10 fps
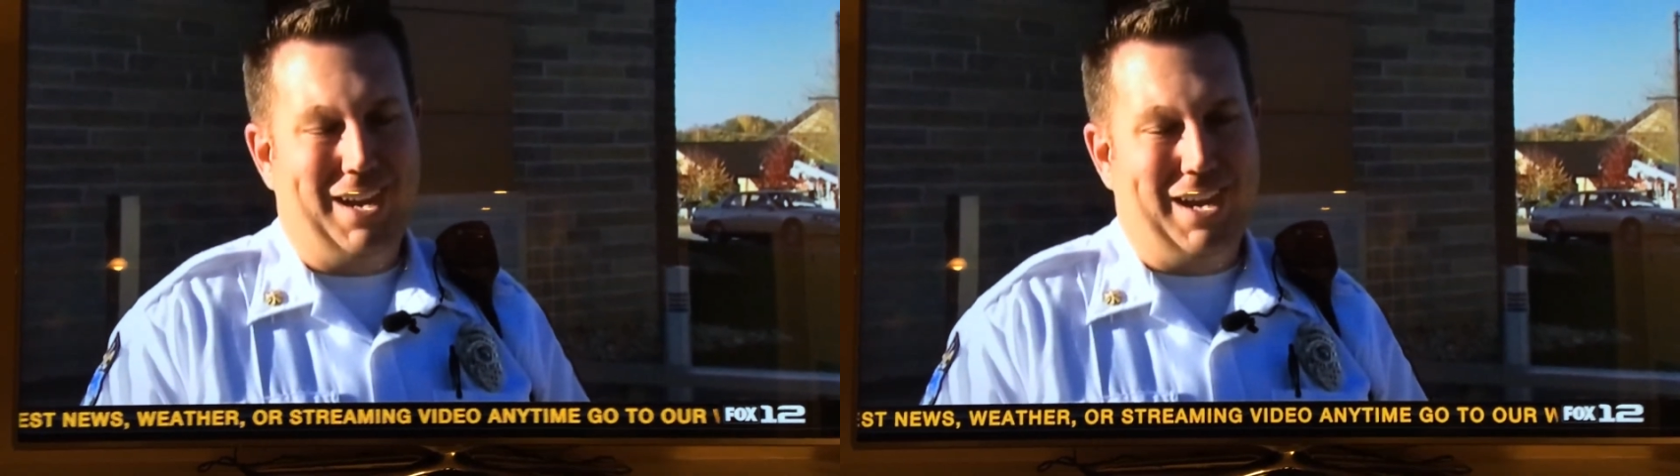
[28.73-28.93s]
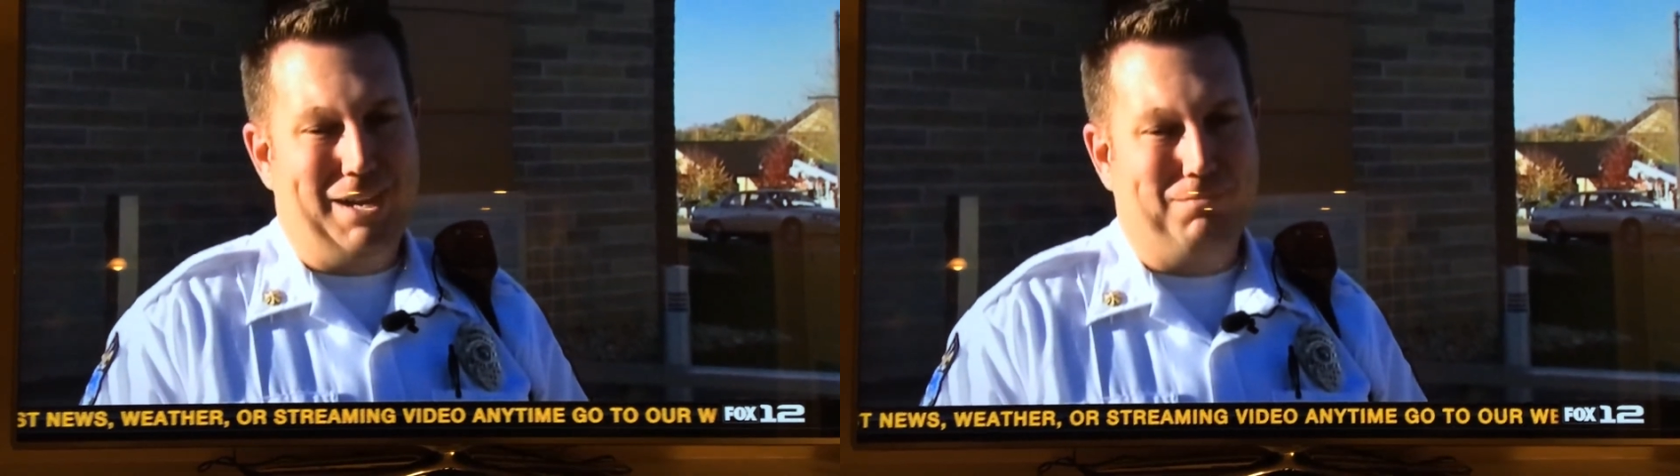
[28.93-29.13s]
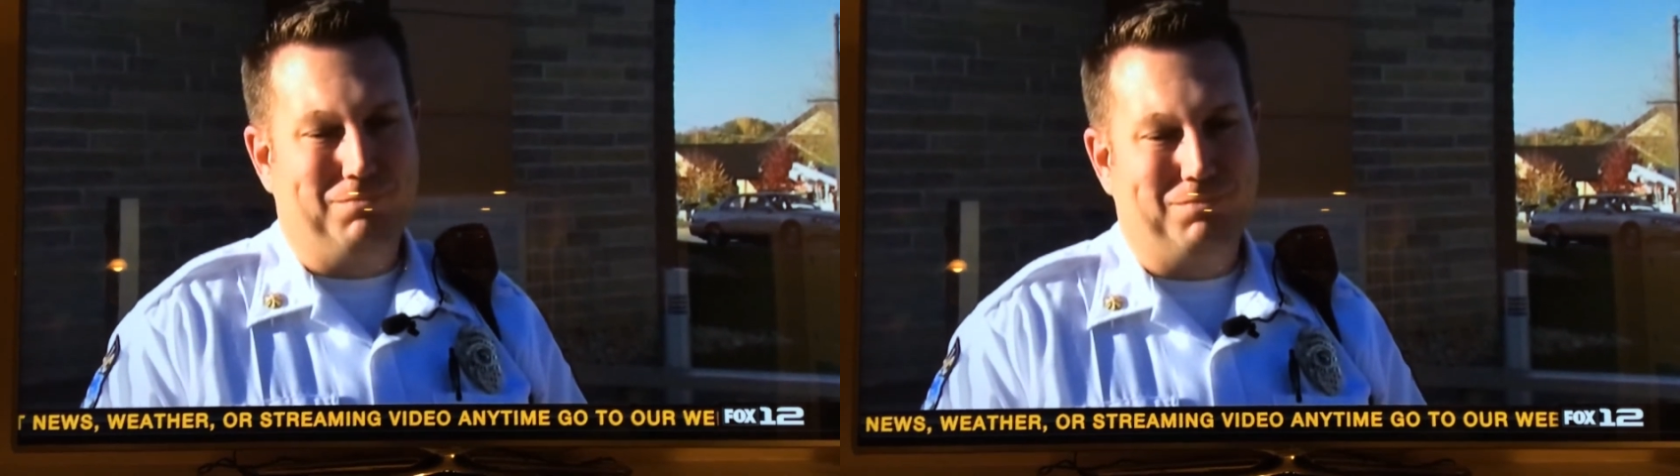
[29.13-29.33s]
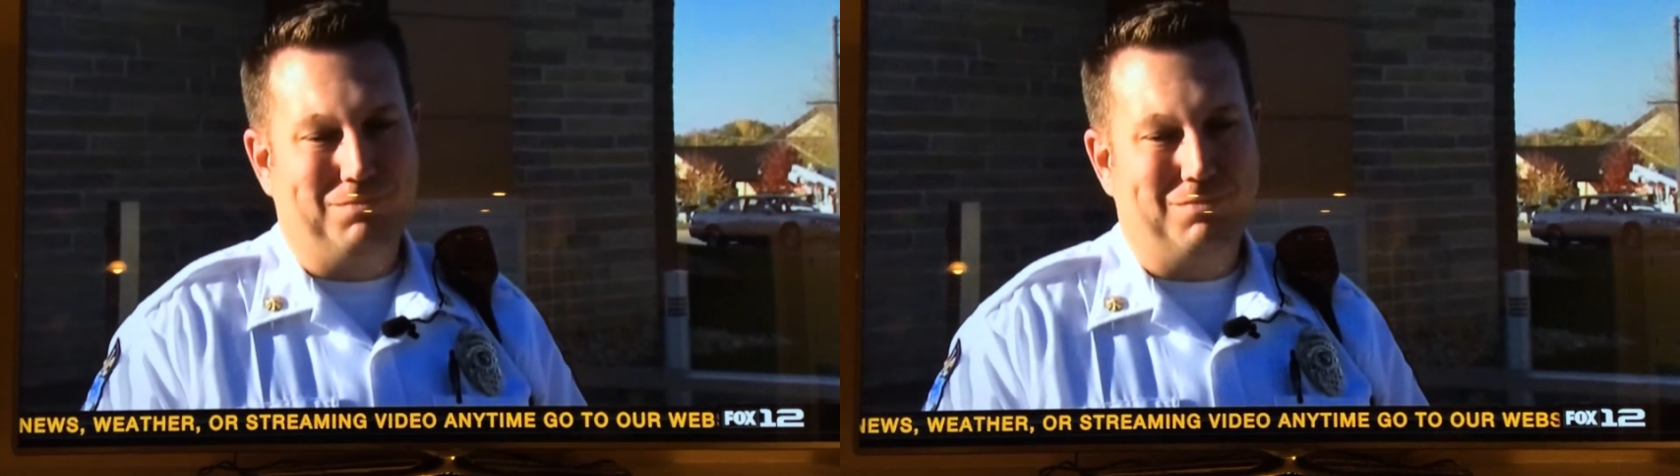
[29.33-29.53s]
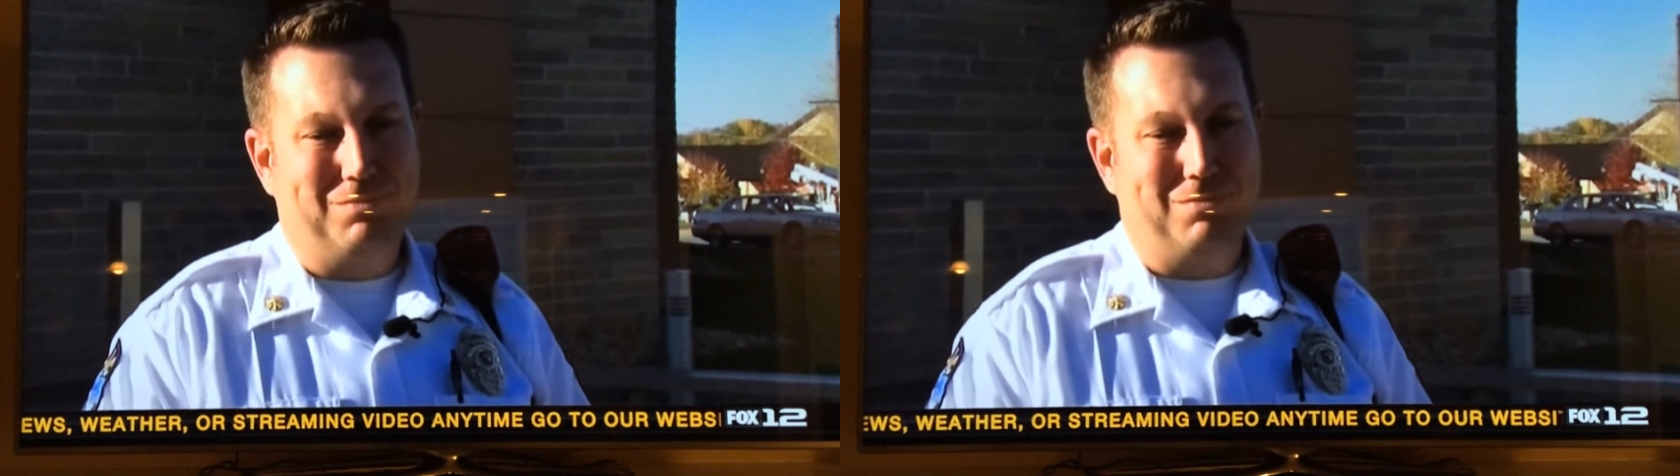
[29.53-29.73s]
Um,
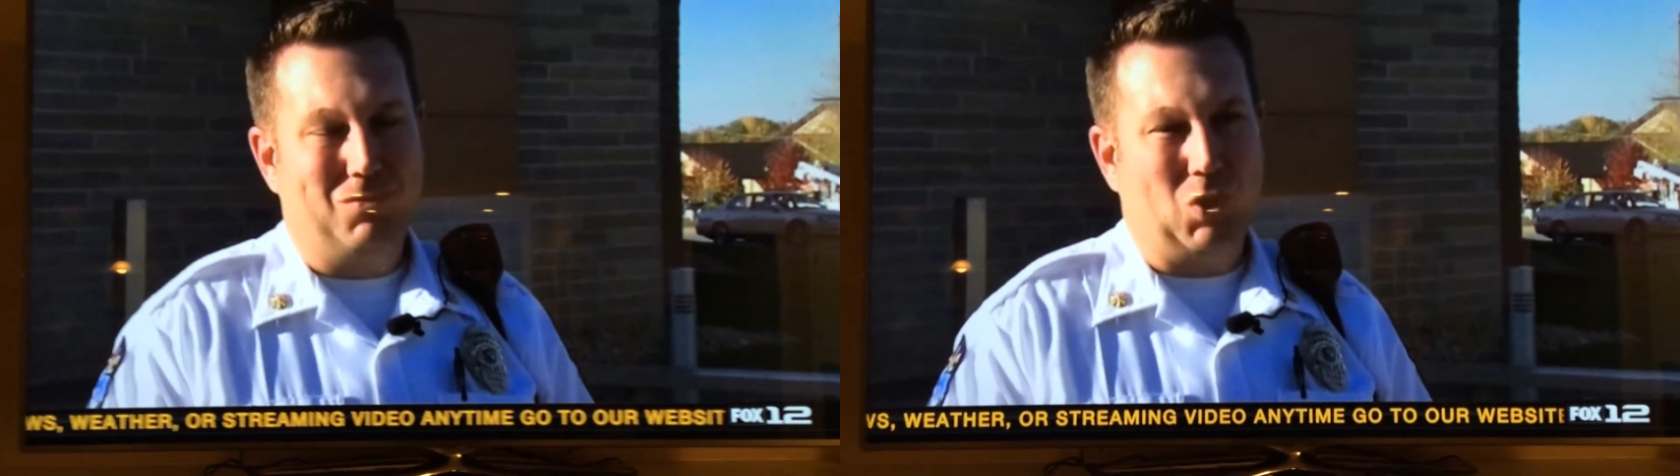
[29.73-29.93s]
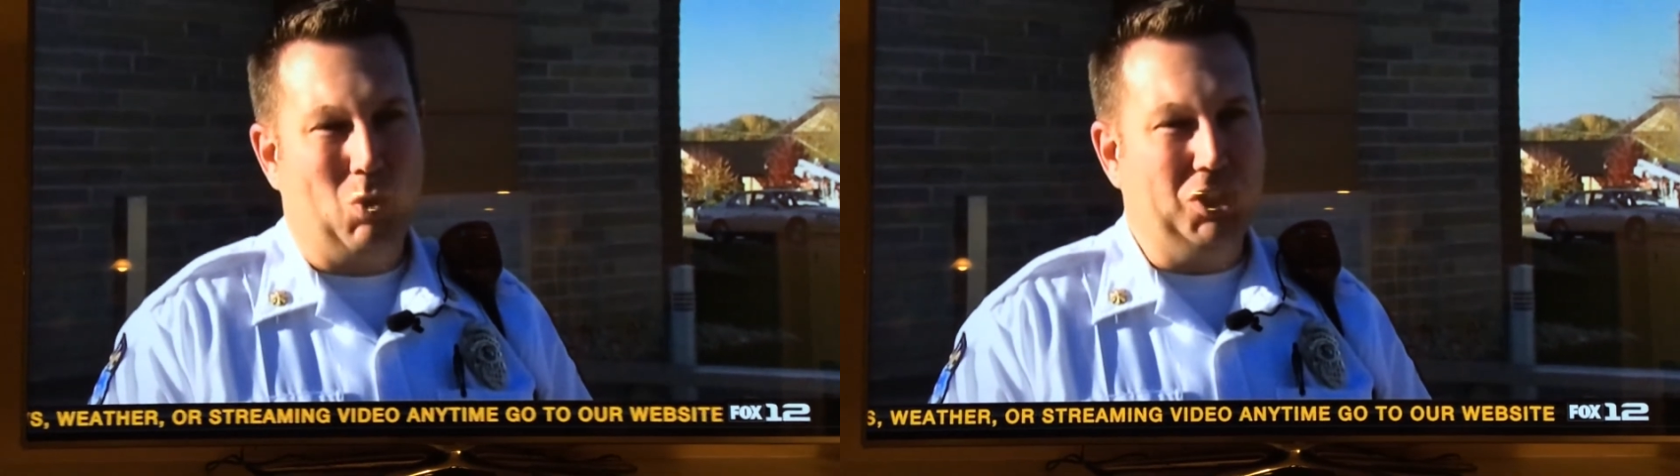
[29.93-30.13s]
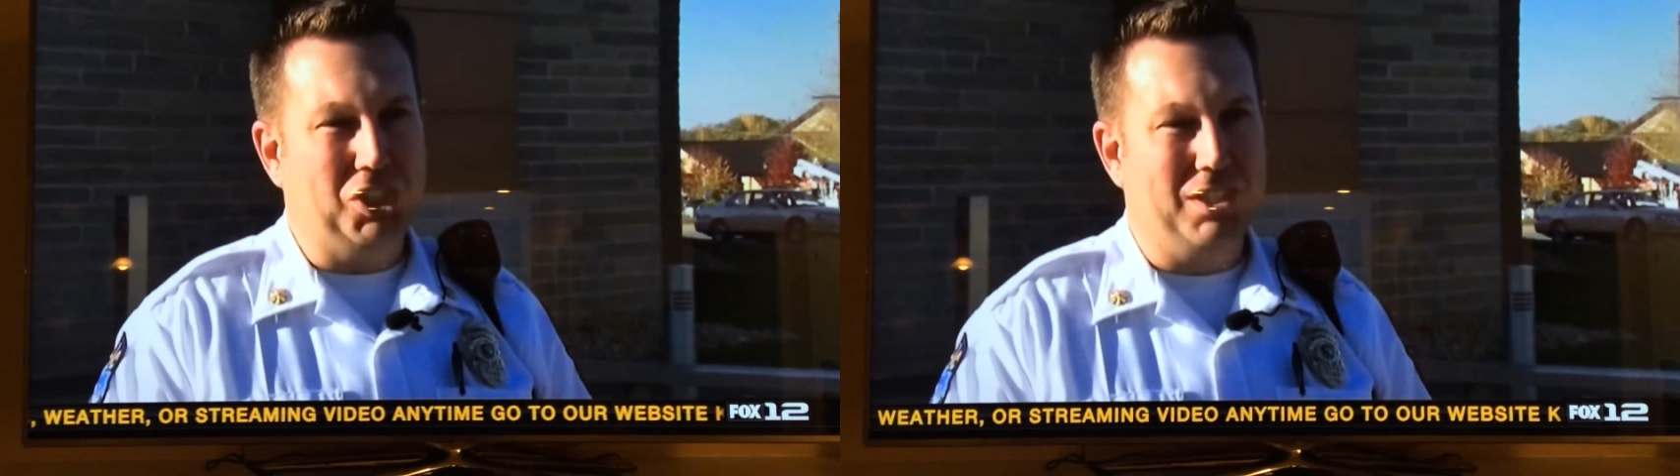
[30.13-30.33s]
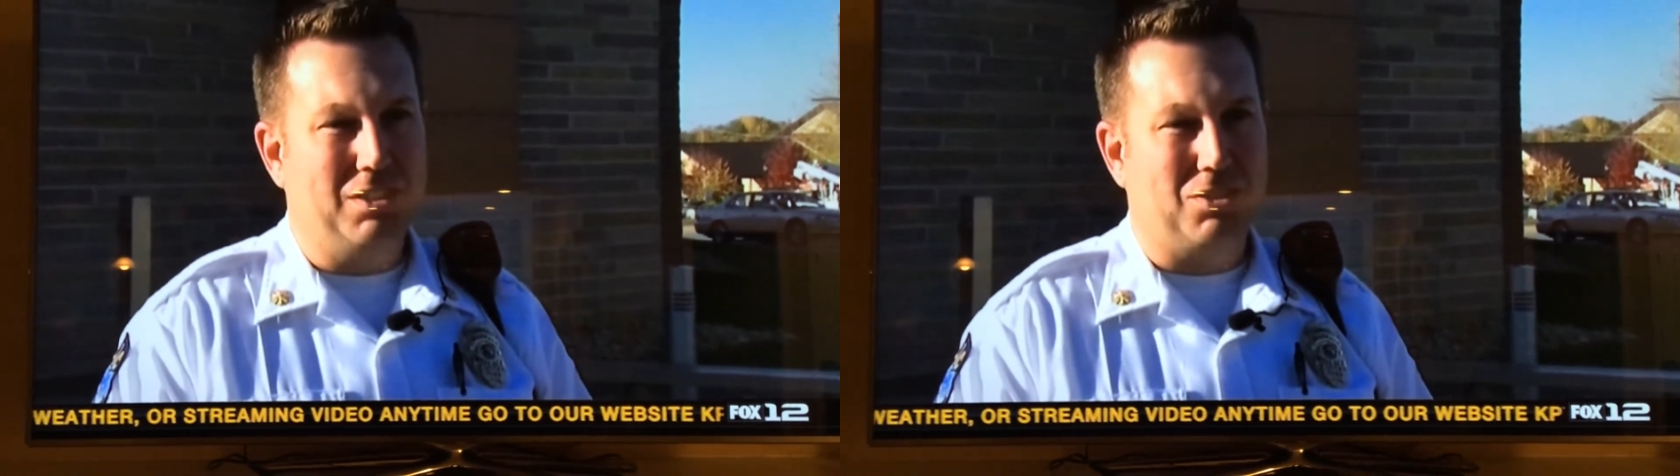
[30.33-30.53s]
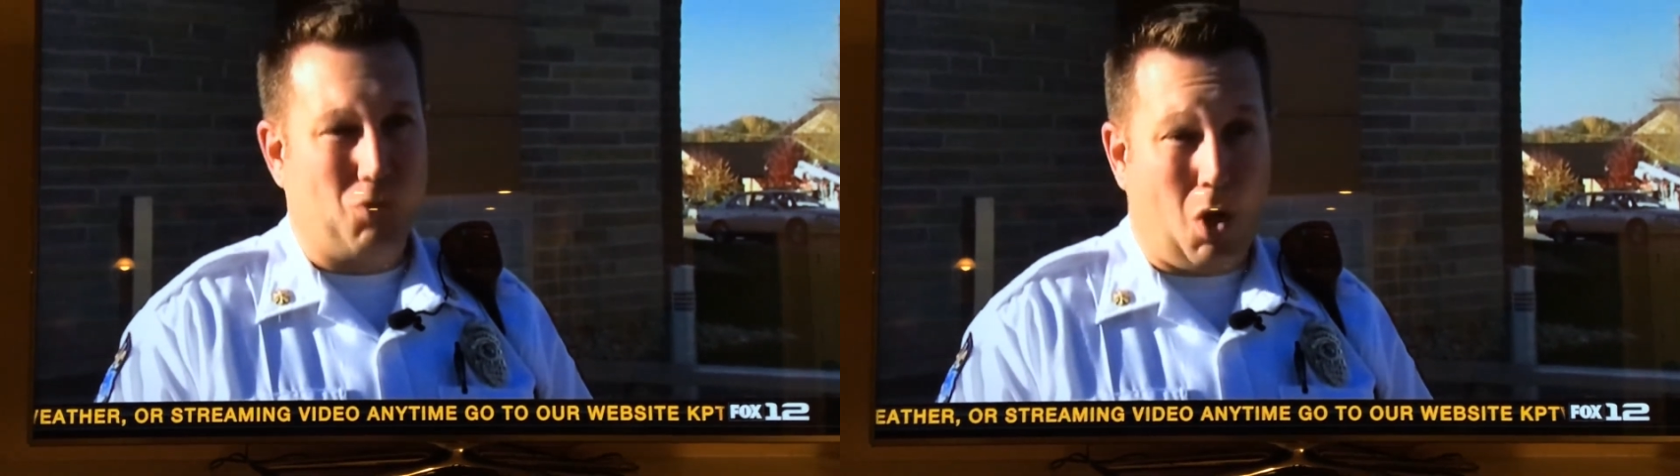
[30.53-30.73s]
which
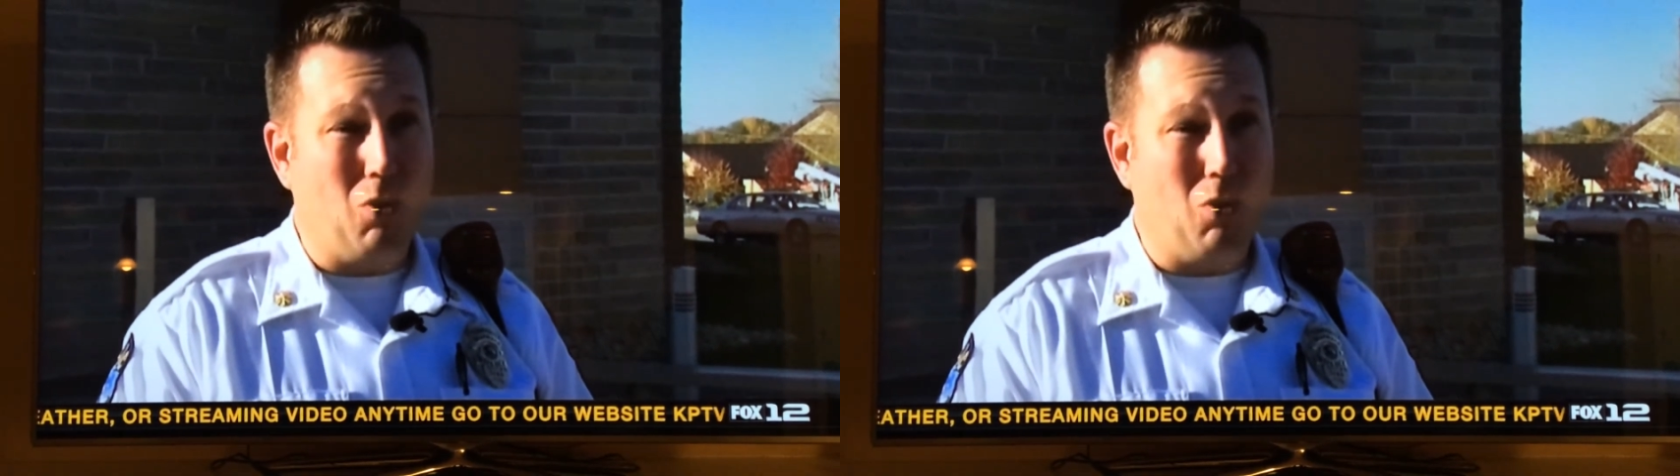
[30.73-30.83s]
is